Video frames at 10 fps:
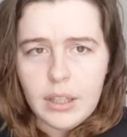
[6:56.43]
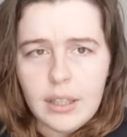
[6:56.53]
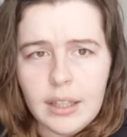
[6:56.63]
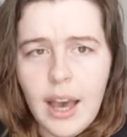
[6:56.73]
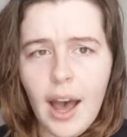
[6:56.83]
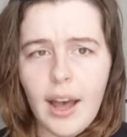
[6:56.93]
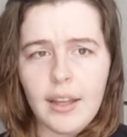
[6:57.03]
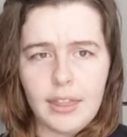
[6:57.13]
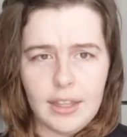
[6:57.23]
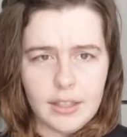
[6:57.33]

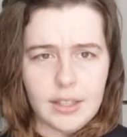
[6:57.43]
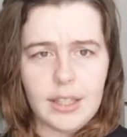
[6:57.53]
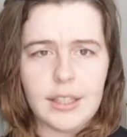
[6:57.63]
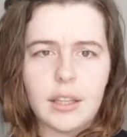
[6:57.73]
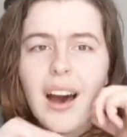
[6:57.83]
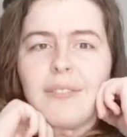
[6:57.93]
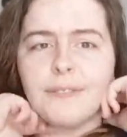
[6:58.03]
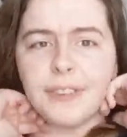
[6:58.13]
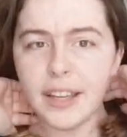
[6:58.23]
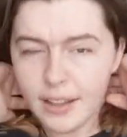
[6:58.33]
Yeah, this thing's
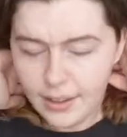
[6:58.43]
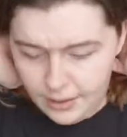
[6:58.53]
comfy.